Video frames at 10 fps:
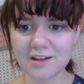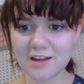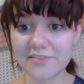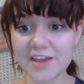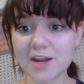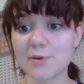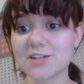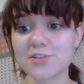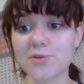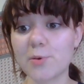Then I want
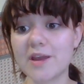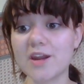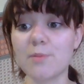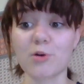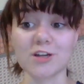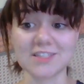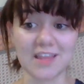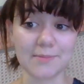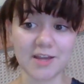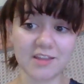to throw in a moral
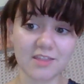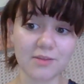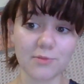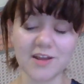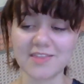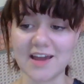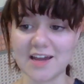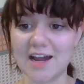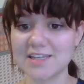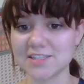dilemma, one
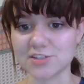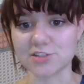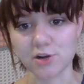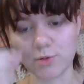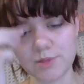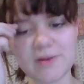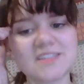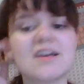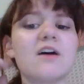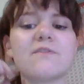that I still struggle with
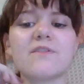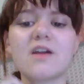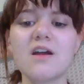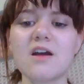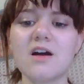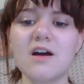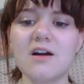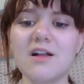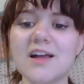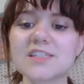myself.
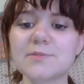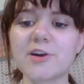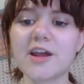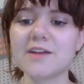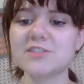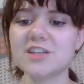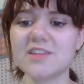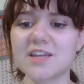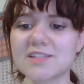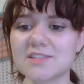I'll ask Mariah if she
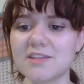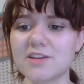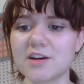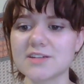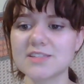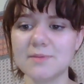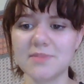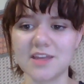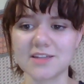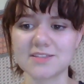thinks that there are some
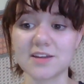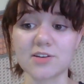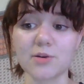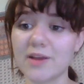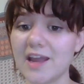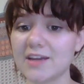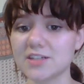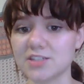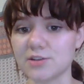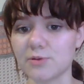things that are okay to
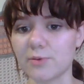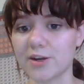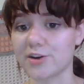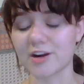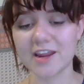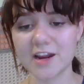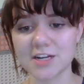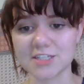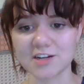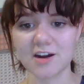do when you're a
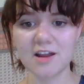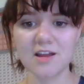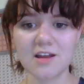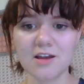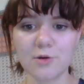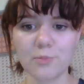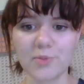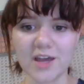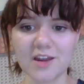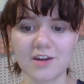character,
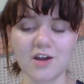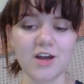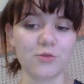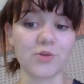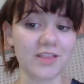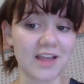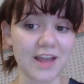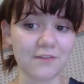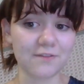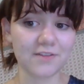but not in real
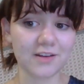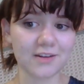life.